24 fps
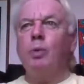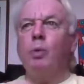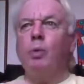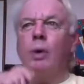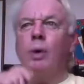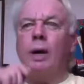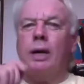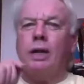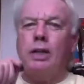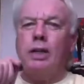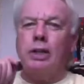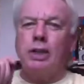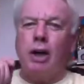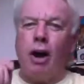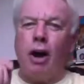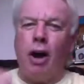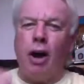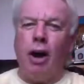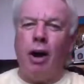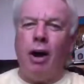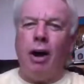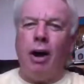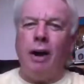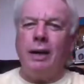work as
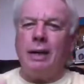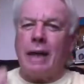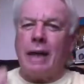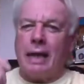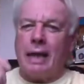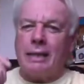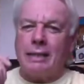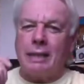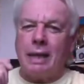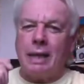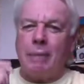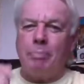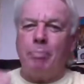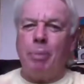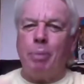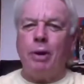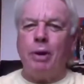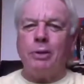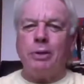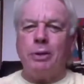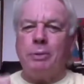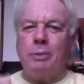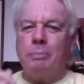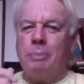hard as they
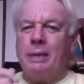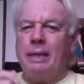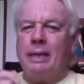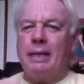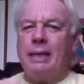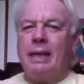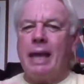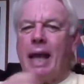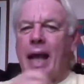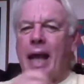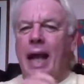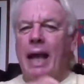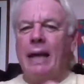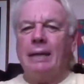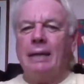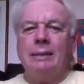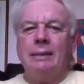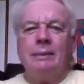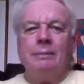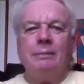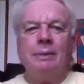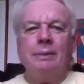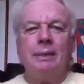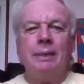possibly
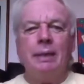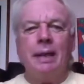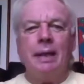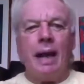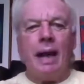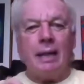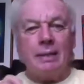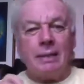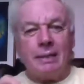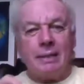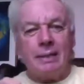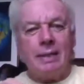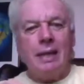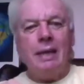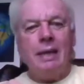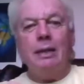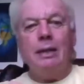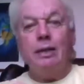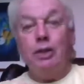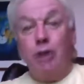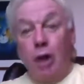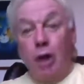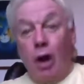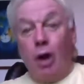can and
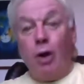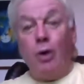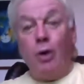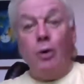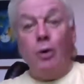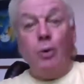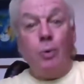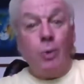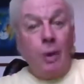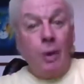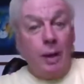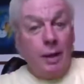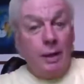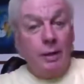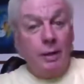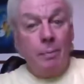still know